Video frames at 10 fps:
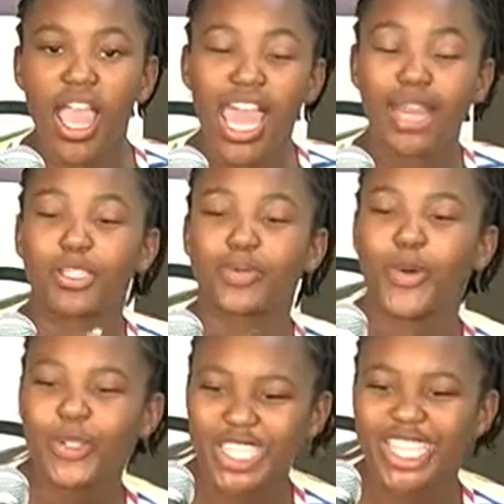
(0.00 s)
I'm
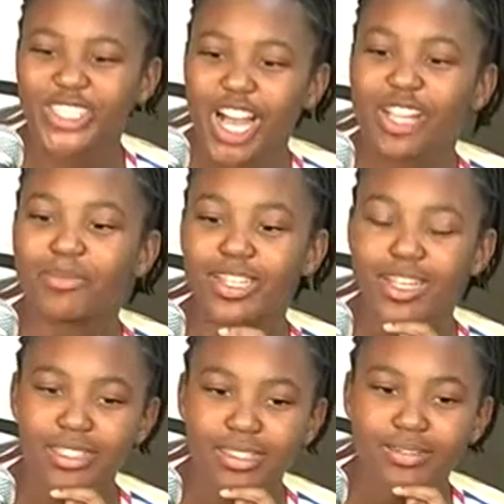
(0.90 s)
supposed to eat chocolate
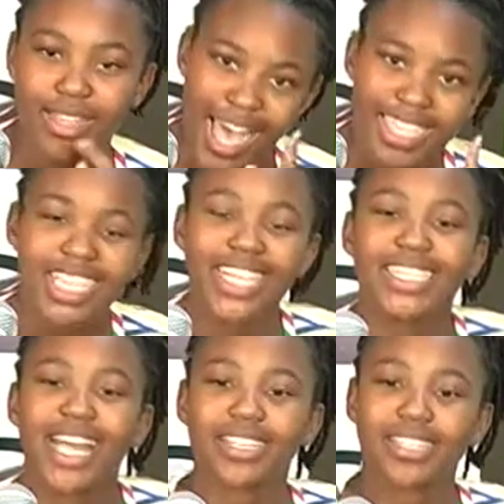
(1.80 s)
because I take a
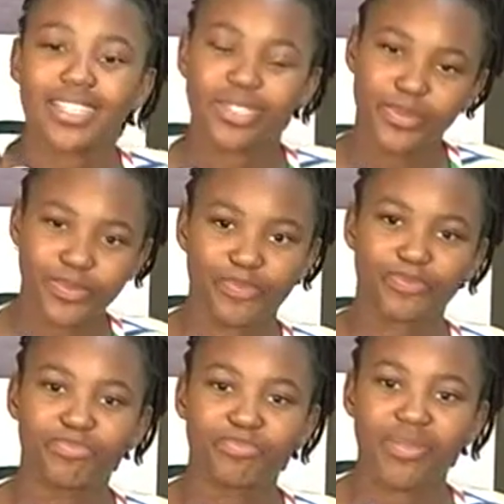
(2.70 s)
test.
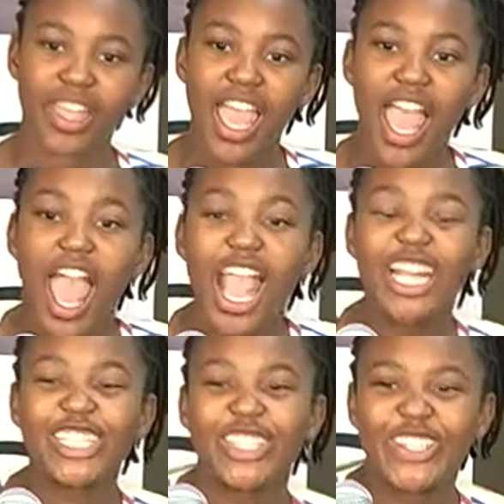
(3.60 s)

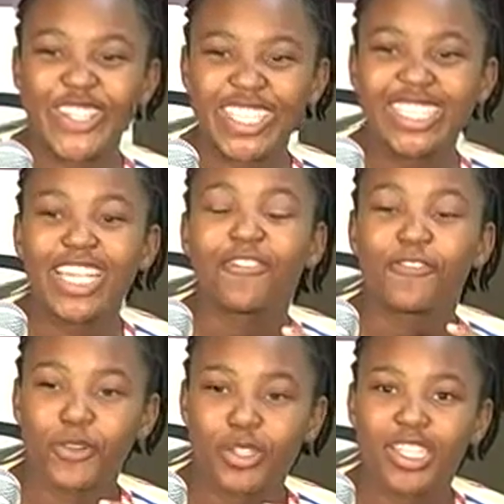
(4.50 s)
It's good
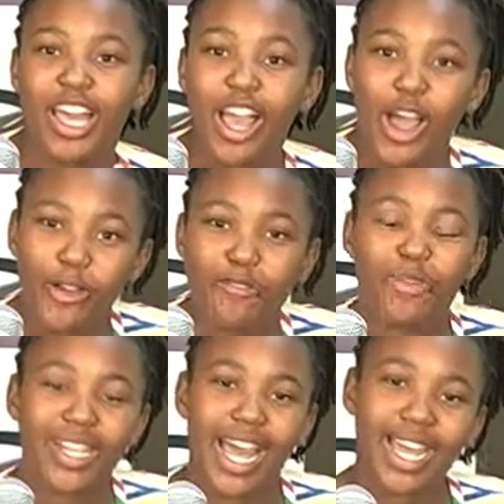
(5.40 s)
food of
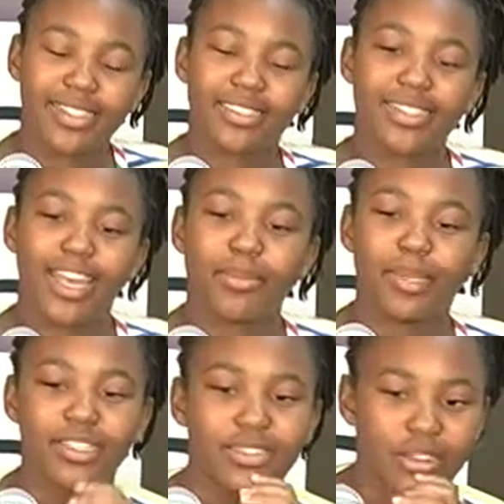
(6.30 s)
brain ions. I
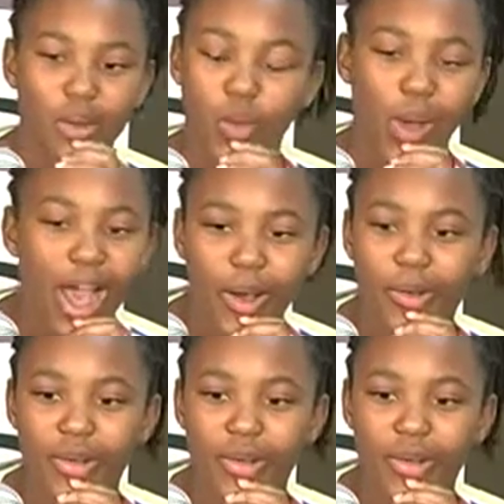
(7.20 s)
mean, wow.